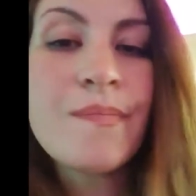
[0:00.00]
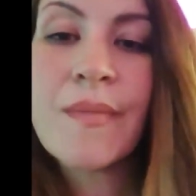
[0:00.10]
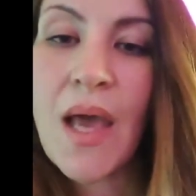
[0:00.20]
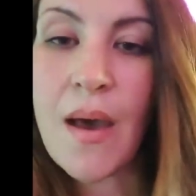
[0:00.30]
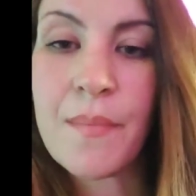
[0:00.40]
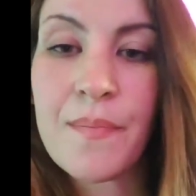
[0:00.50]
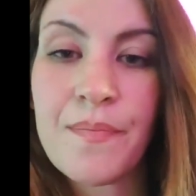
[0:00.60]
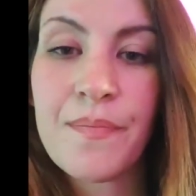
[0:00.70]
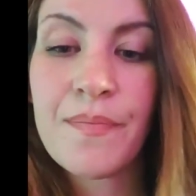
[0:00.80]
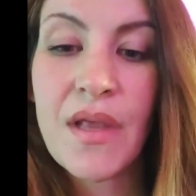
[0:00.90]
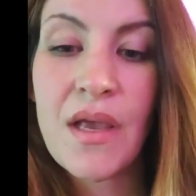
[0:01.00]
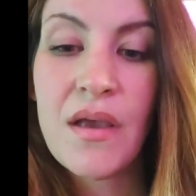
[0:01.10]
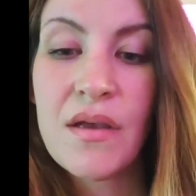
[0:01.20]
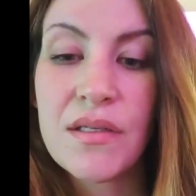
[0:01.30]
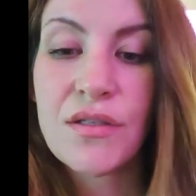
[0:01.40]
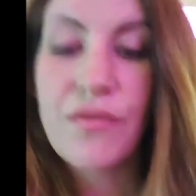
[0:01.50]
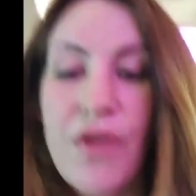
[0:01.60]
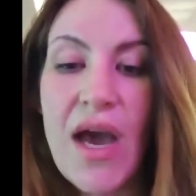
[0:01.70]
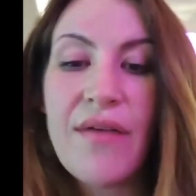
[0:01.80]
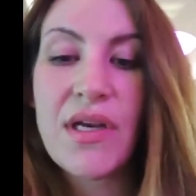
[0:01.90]
Yeah. So if you
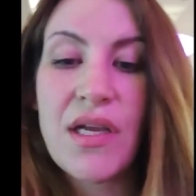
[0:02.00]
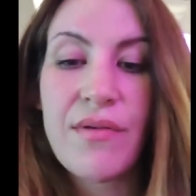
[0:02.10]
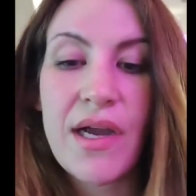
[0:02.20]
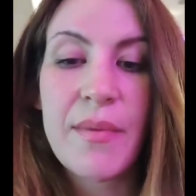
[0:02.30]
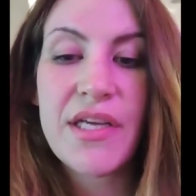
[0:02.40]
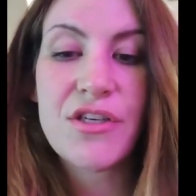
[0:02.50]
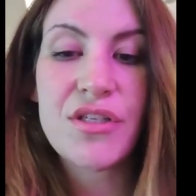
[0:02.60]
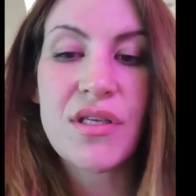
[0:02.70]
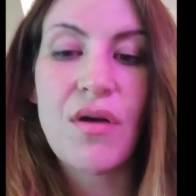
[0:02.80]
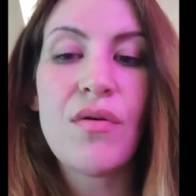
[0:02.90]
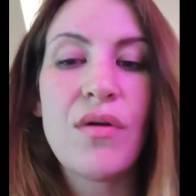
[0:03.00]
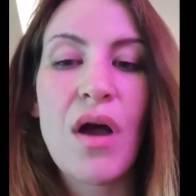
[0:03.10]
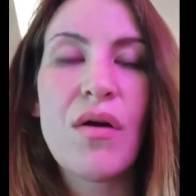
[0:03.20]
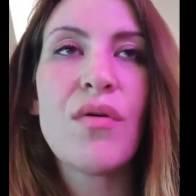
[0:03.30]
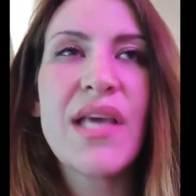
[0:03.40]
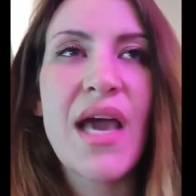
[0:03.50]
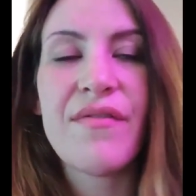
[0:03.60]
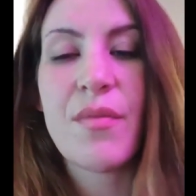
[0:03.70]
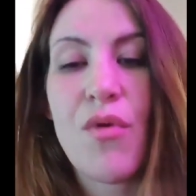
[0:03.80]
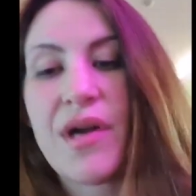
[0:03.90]
have any recommendations, I'll only have
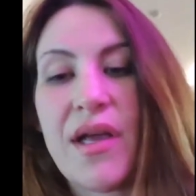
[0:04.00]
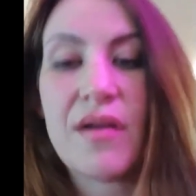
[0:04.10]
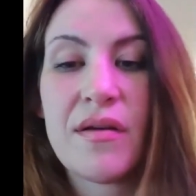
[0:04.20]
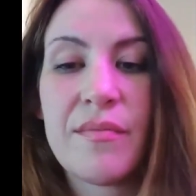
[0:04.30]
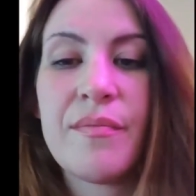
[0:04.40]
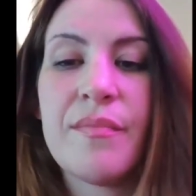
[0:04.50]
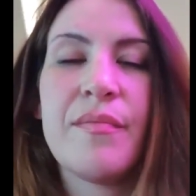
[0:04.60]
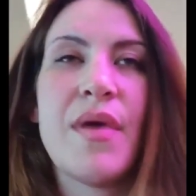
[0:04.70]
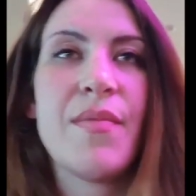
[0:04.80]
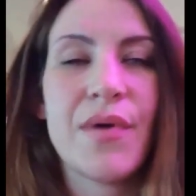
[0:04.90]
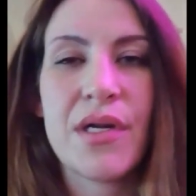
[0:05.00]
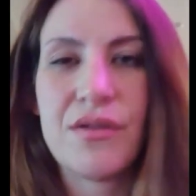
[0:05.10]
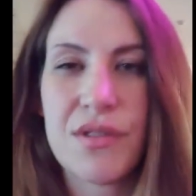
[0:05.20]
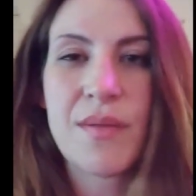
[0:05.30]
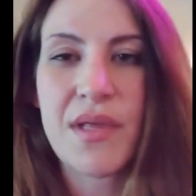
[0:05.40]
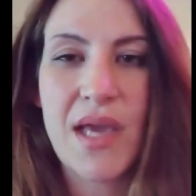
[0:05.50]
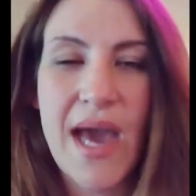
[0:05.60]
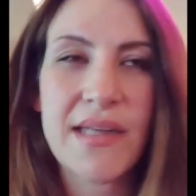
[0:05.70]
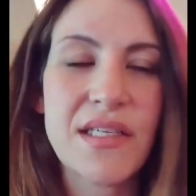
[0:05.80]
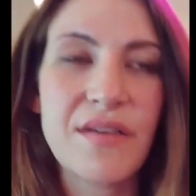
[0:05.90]
the morning. Maybe want to do something
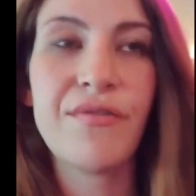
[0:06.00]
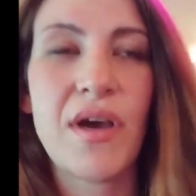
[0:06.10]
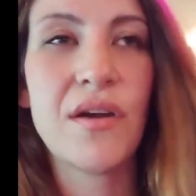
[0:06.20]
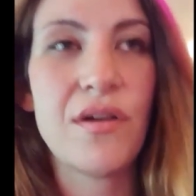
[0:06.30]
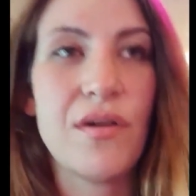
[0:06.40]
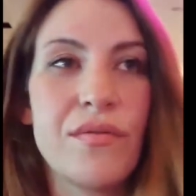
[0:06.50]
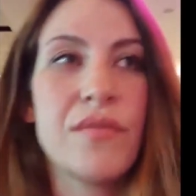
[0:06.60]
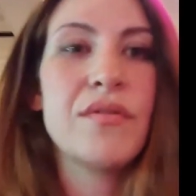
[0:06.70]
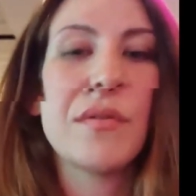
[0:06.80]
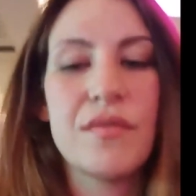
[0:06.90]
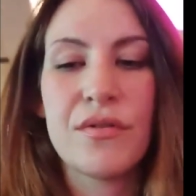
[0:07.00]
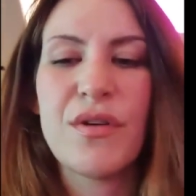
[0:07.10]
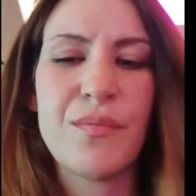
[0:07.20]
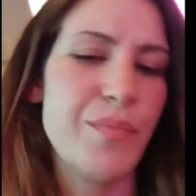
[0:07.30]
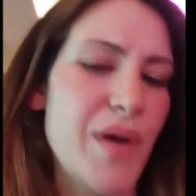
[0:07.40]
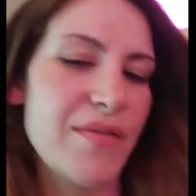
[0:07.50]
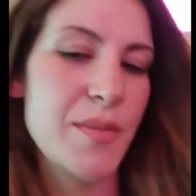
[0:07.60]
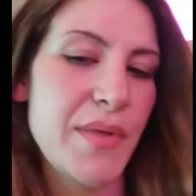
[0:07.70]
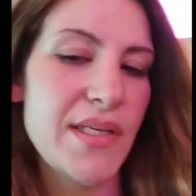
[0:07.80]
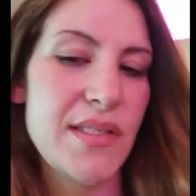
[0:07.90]
active. I don't know. Good
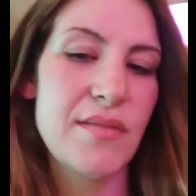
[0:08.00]
breakfast place.